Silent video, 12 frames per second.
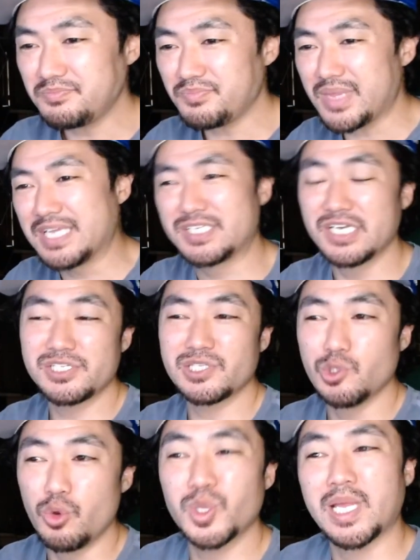It doesn't
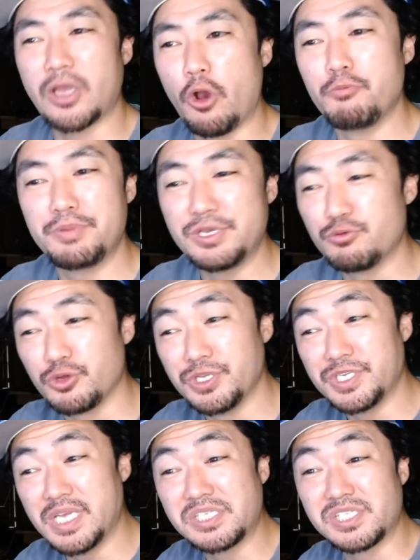look like OP really
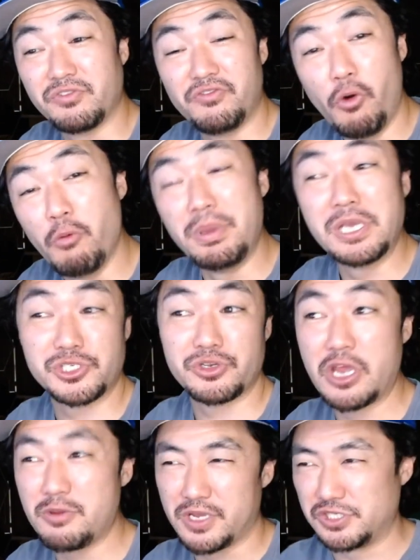gets the full picture here
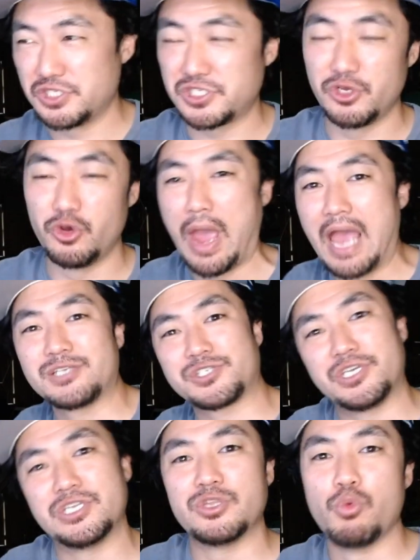because he's still
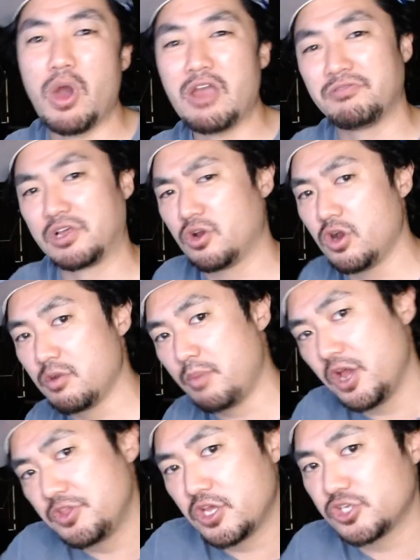asking the wife, like, oh, am I
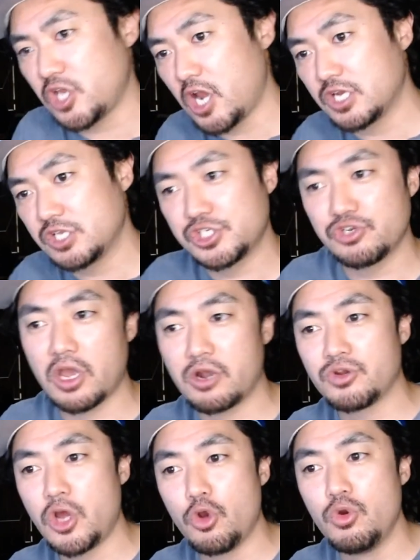the antagonist here? I don't
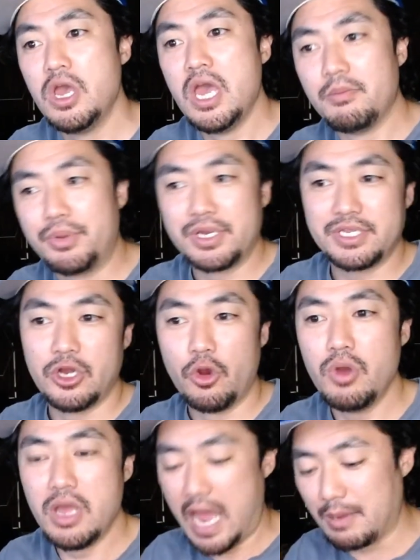know. But, you know,
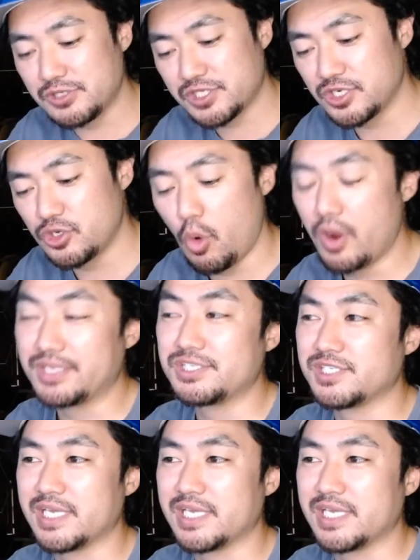I'm just gonna go ahead and say